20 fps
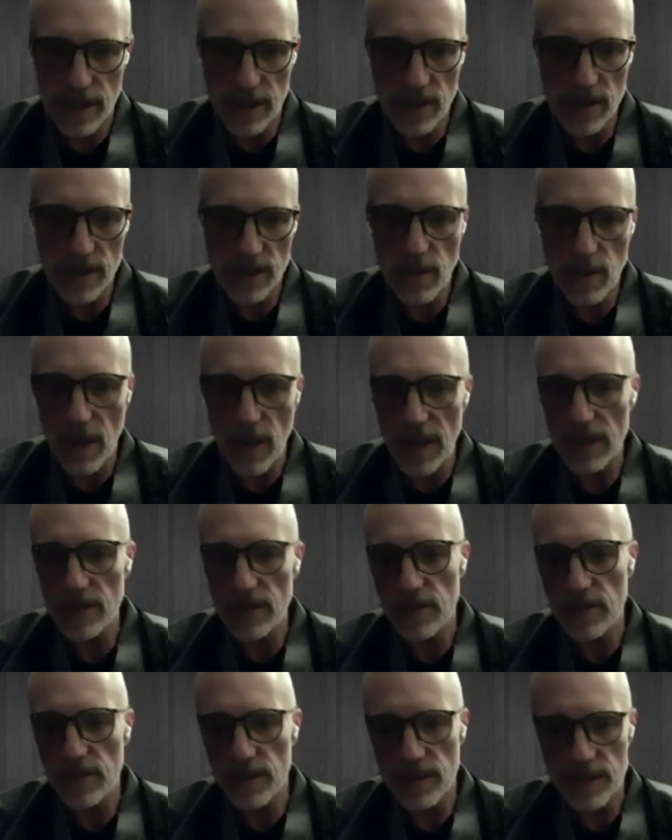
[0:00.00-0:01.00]
than just
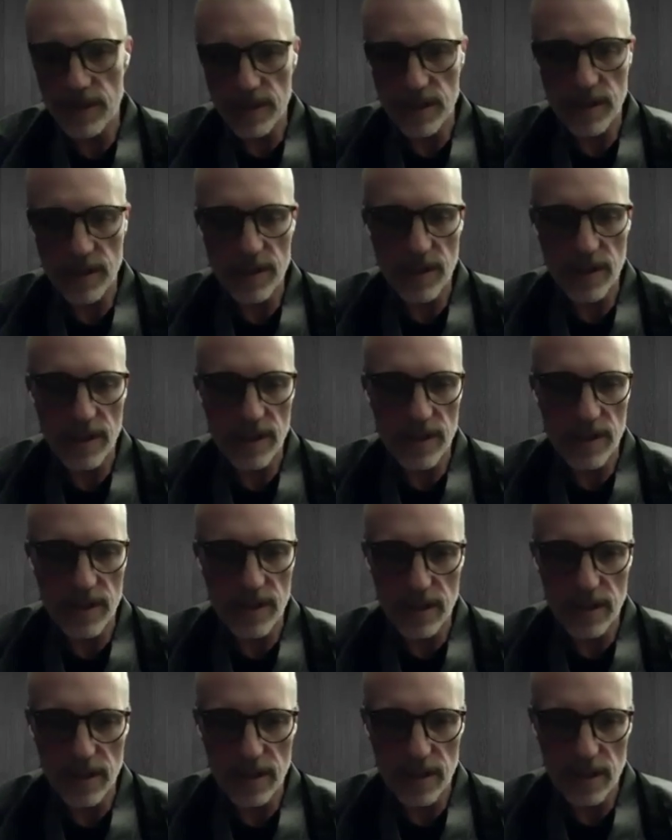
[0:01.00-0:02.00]
mindfulness in the sense
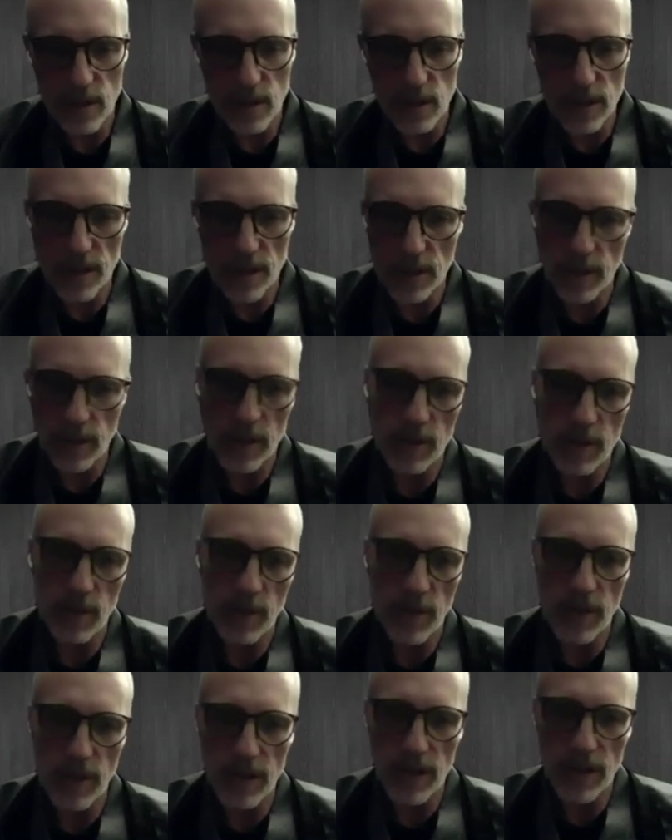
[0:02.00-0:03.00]
that ordinary
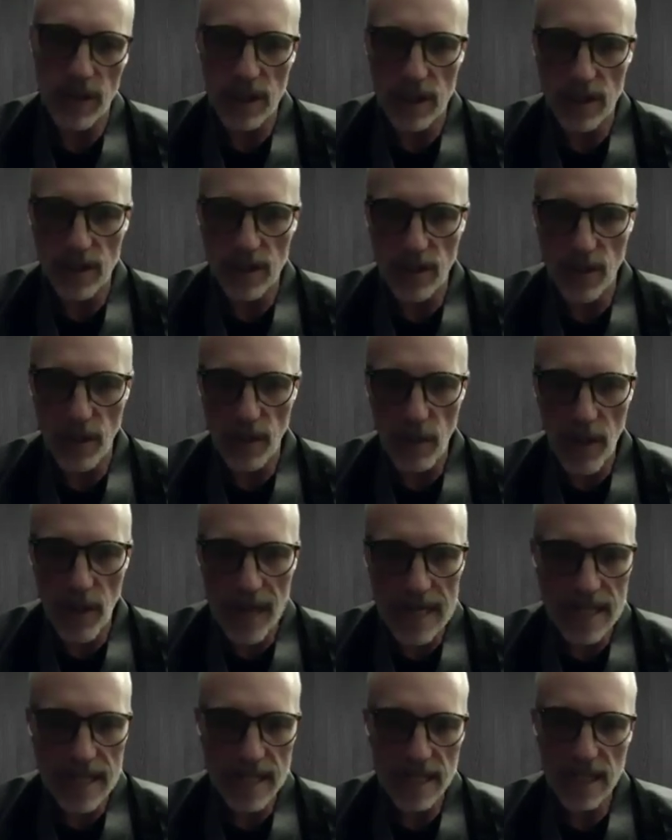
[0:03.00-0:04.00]
people think of a
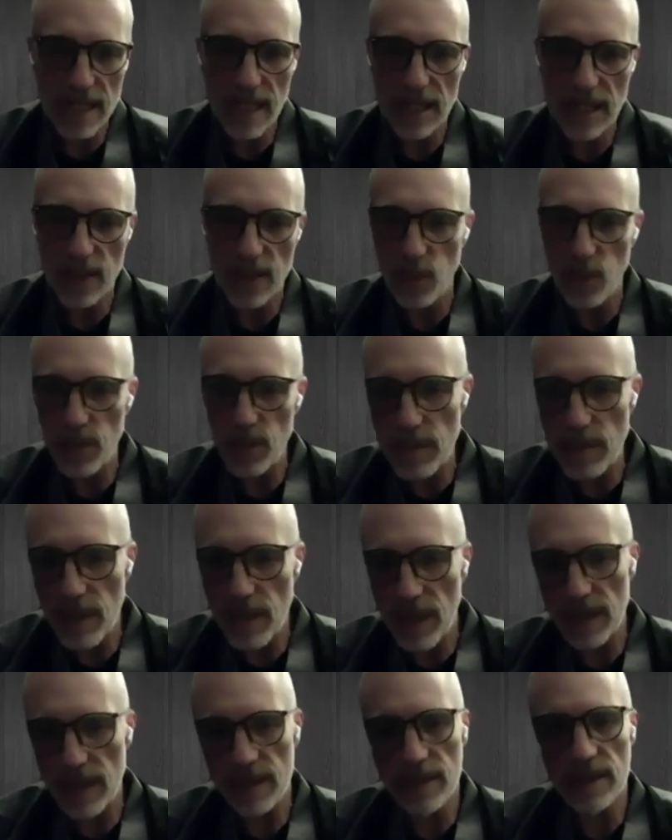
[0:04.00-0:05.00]
minding and a
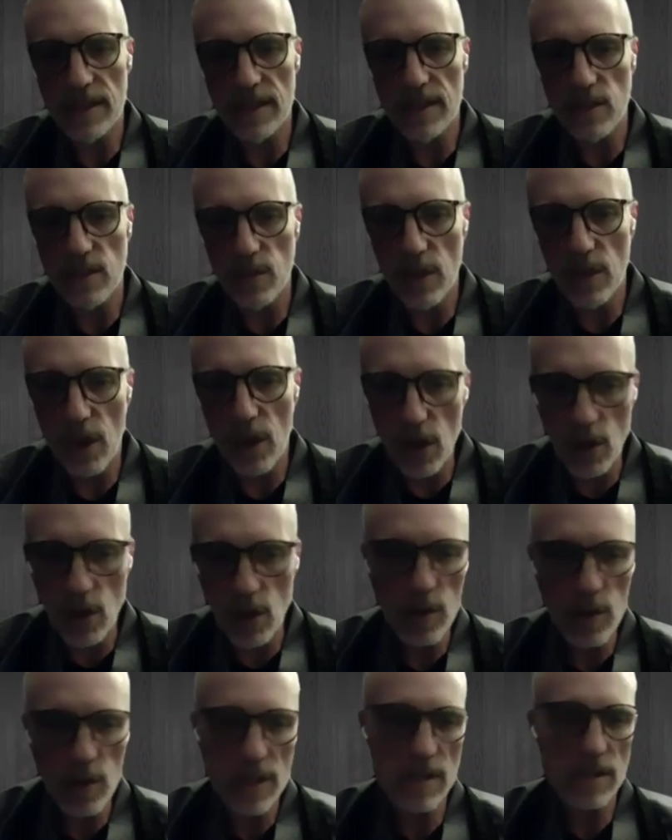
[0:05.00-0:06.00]
reminding. We're
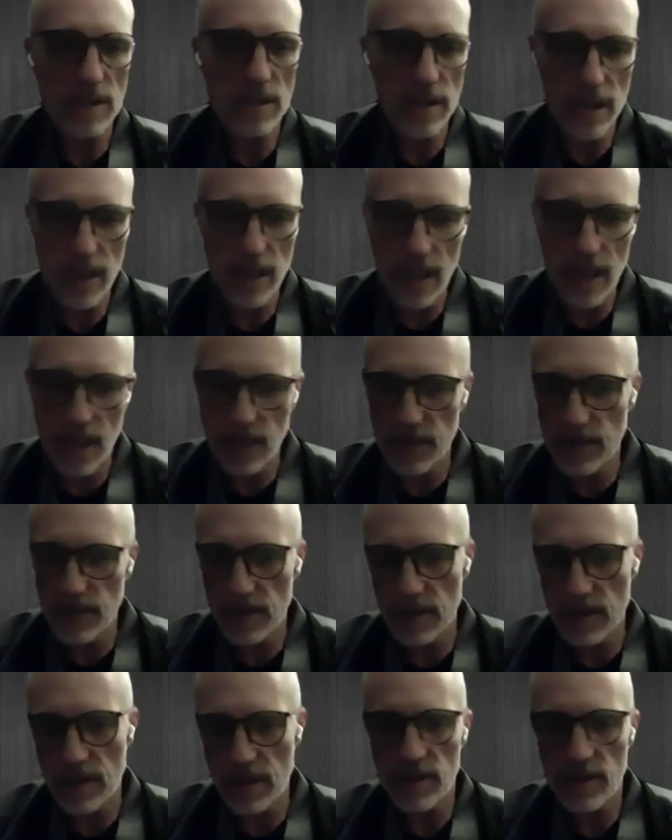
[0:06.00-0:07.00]
always looking out
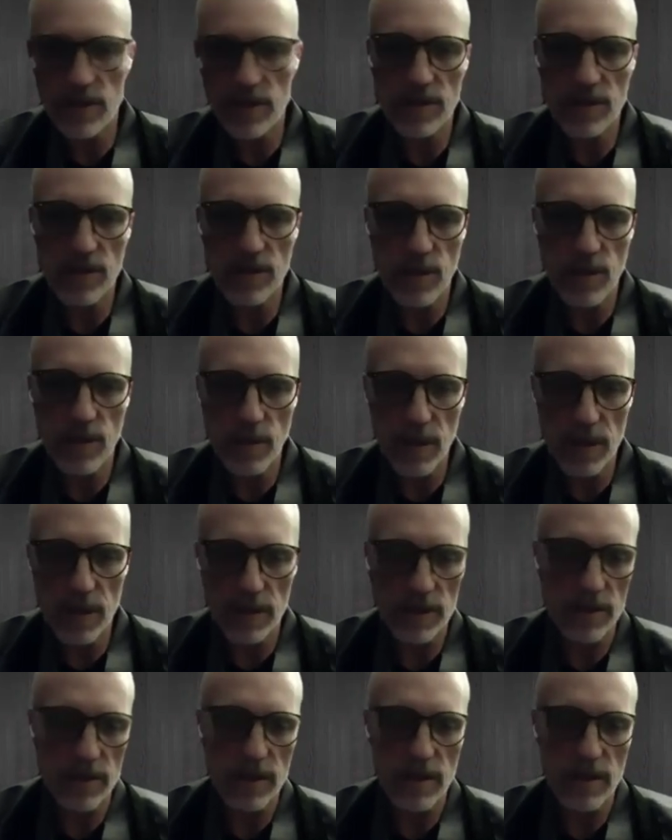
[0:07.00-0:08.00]
for kleshas to
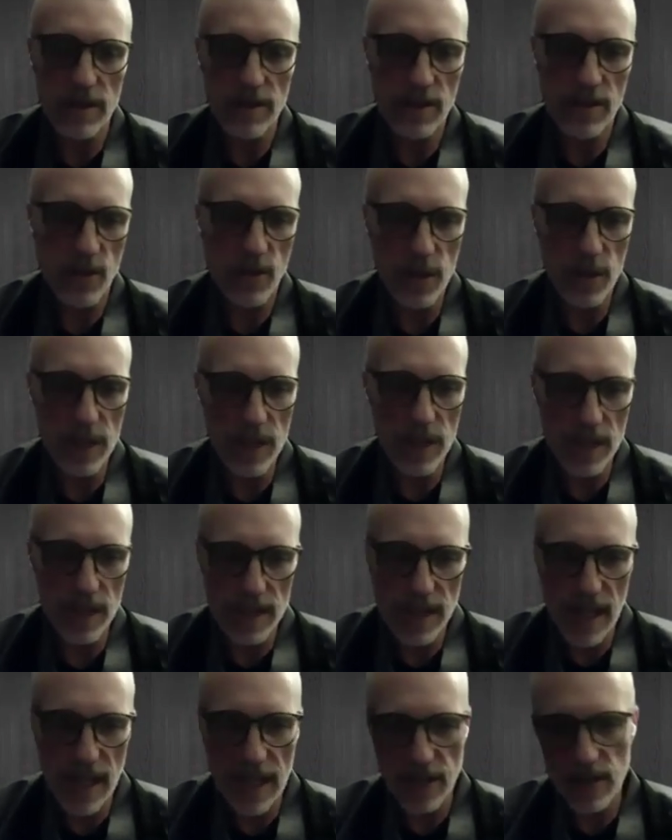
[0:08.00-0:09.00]
appear so we can
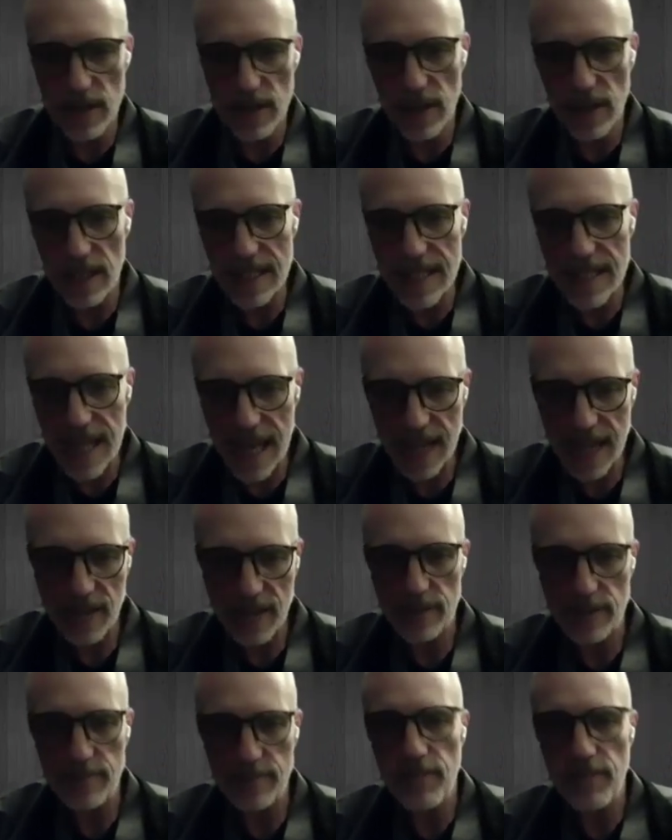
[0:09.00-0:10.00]

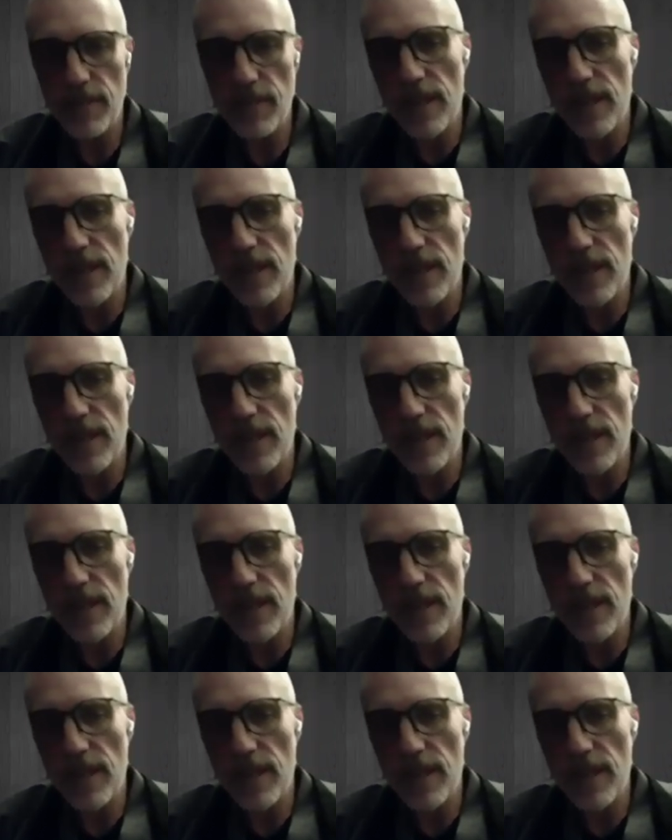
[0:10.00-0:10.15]
attack them.